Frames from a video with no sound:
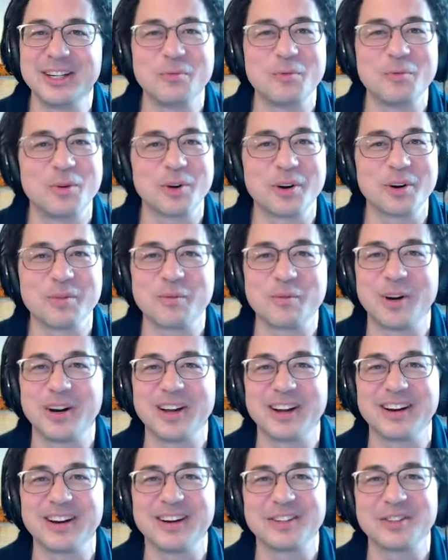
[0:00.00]
warm
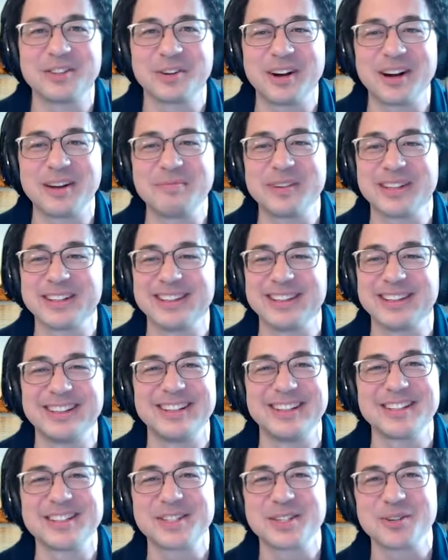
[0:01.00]
water,
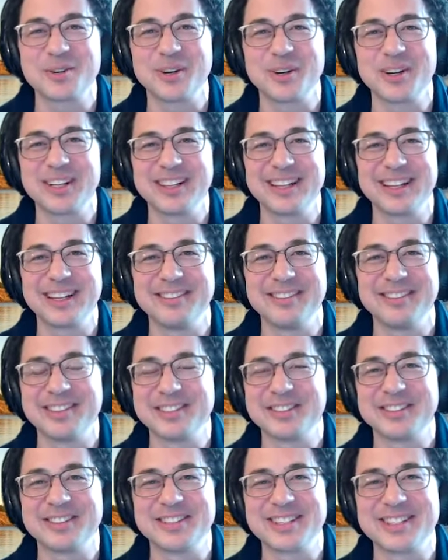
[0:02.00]
tropical snorkeling,
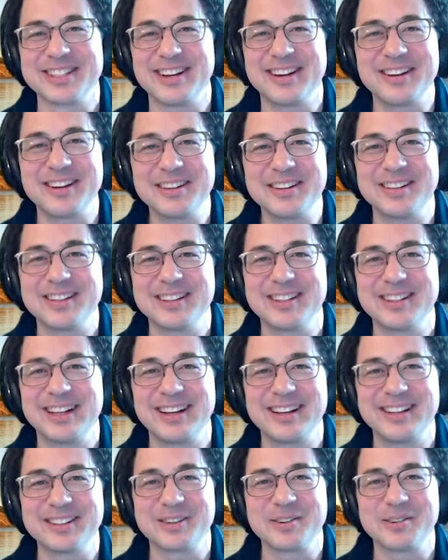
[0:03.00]
which was
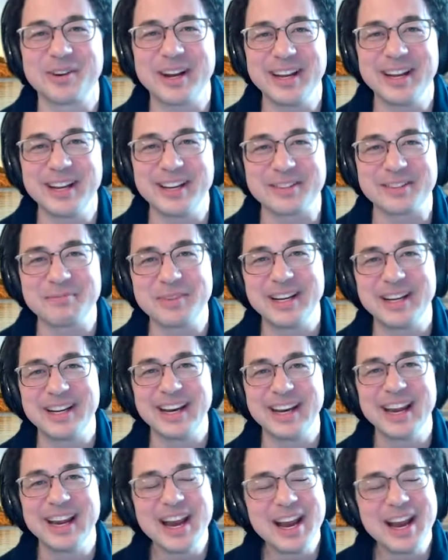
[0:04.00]
all great.
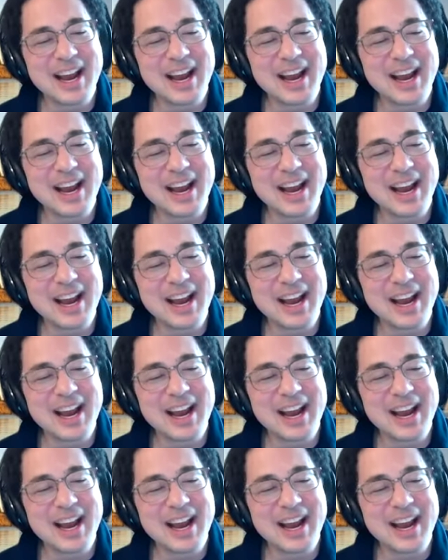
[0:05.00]
But